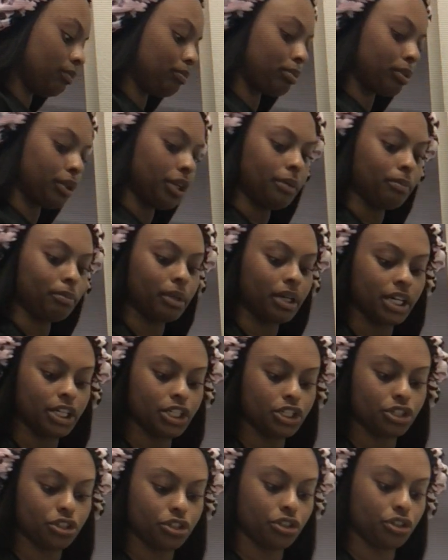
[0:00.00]
pretty
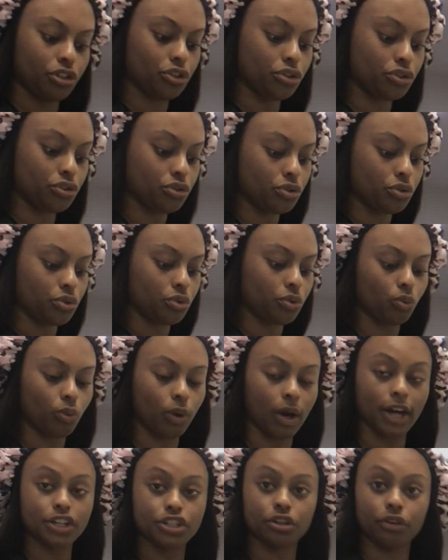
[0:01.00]
much you
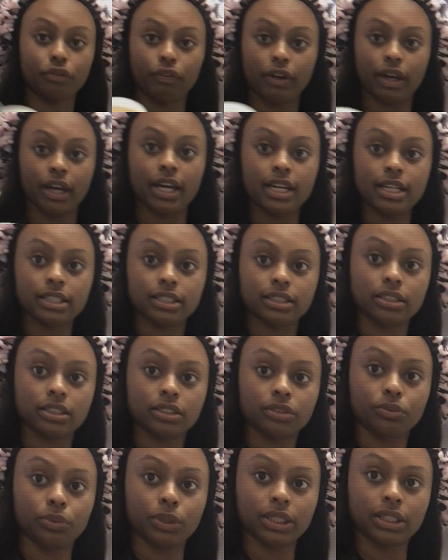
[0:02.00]
wash your face
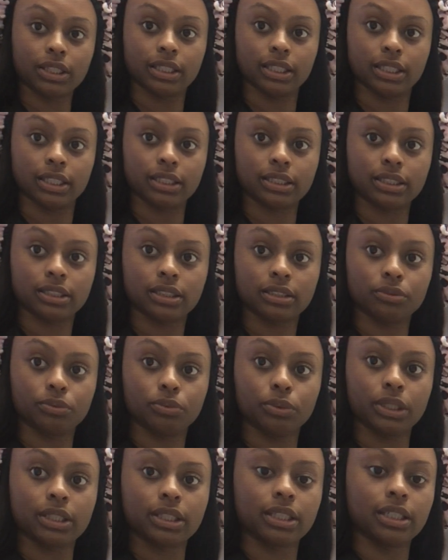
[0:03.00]
with this,
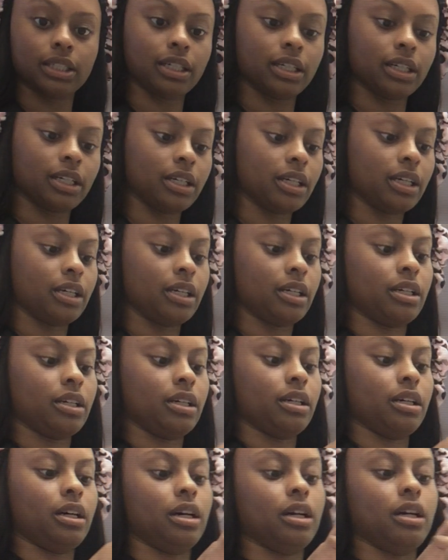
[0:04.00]
with the
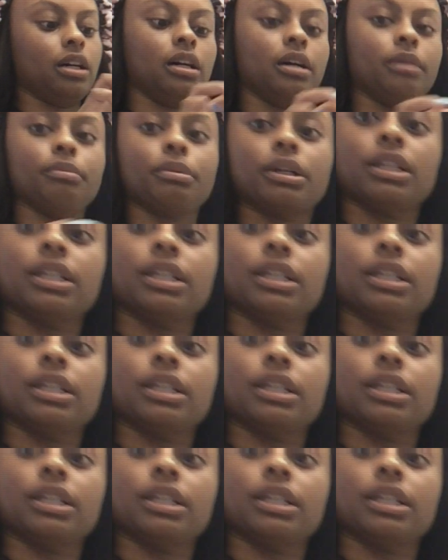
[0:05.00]
um,